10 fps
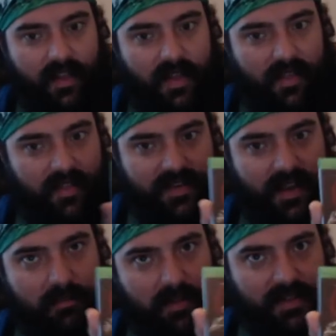I think this
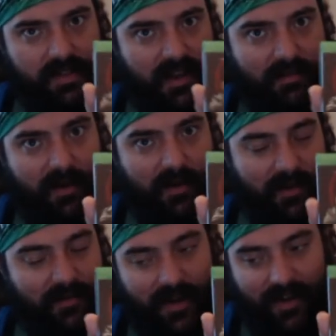game plays a lot better
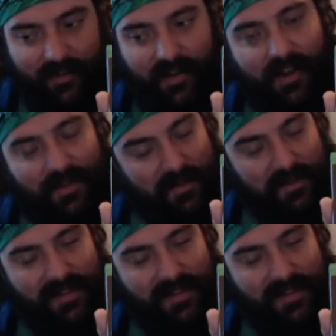on regular consoles